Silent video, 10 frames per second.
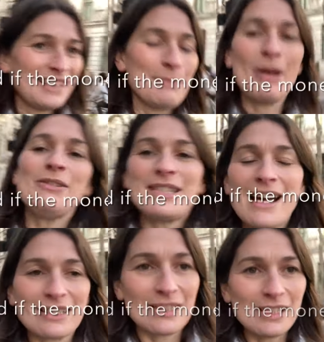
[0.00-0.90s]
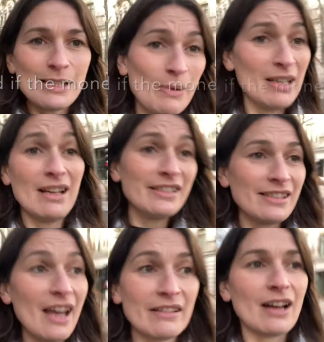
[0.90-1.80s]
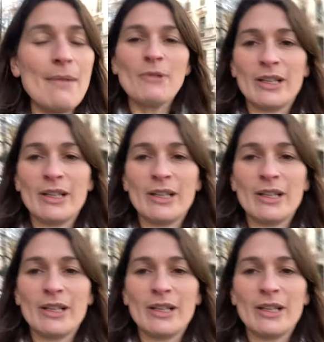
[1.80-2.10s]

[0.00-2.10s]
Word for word: Most actors? Well, I don't. I'm not